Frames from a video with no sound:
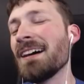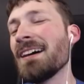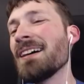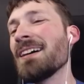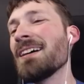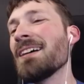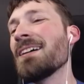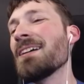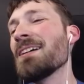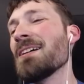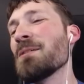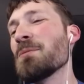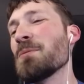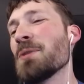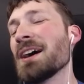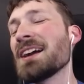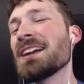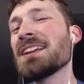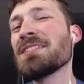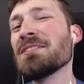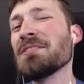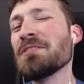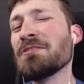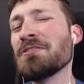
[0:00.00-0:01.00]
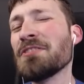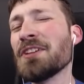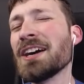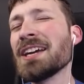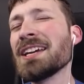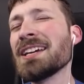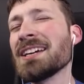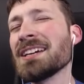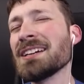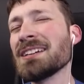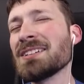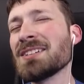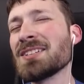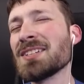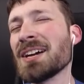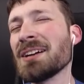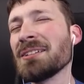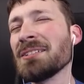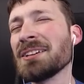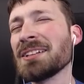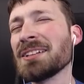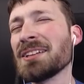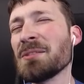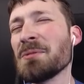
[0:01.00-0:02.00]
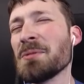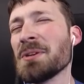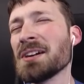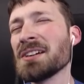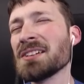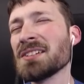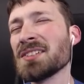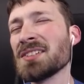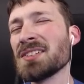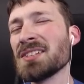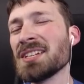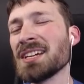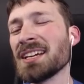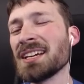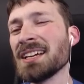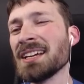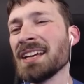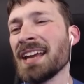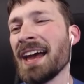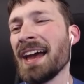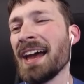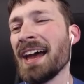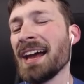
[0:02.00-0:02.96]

Uh, why do the Vikings sound like they wanna stick an